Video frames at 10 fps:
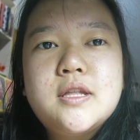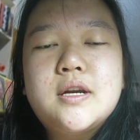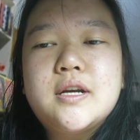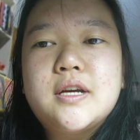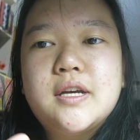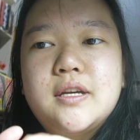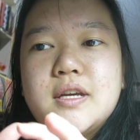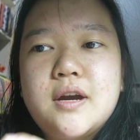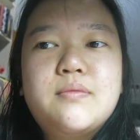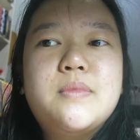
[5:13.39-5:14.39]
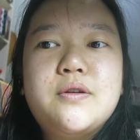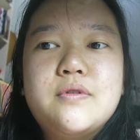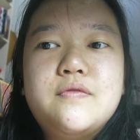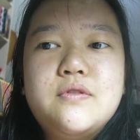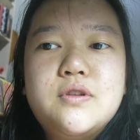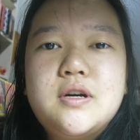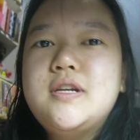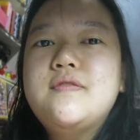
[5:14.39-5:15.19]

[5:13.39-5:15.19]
Then I can get my review done,